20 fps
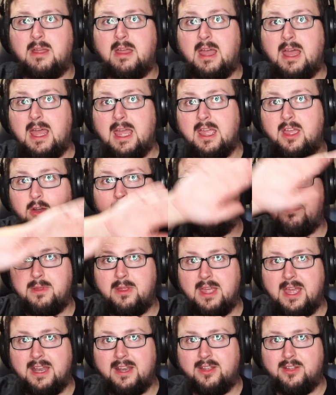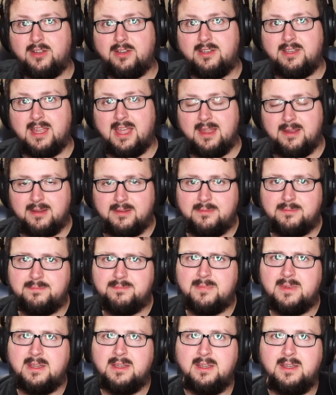I hope you had a good time.
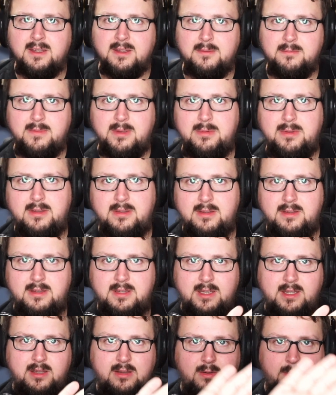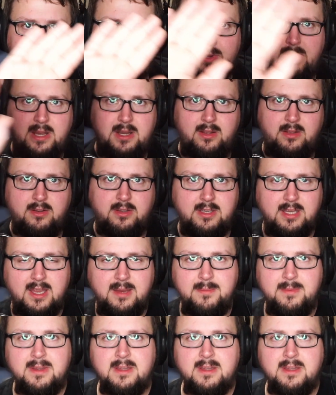Maybe, I hope you had a good time.